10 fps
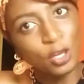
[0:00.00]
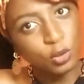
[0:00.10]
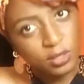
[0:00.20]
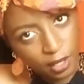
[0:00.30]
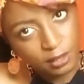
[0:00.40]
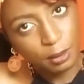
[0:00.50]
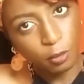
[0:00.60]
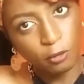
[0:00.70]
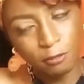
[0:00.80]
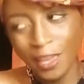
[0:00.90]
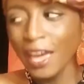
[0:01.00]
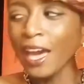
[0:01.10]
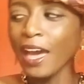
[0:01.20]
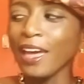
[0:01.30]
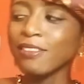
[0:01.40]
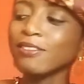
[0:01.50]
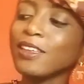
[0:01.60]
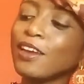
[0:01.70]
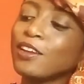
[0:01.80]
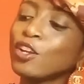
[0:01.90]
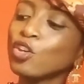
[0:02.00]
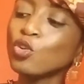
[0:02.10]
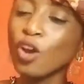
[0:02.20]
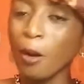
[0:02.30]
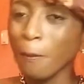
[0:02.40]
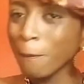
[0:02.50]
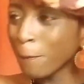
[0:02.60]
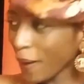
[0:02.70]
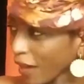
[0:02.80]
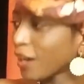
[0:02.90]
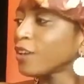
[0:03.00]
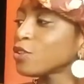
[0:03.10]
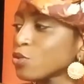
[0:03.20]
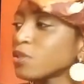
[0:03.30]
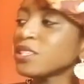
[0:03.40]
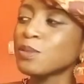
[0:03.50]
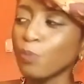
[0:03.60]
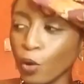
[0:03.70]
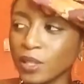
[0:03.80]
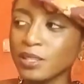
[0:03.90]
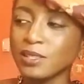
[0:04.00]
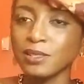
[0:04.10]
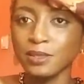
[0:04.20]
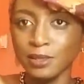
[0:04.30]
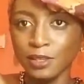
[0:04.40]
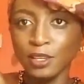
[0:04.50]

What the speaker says: You take them off, and then you come back to these points.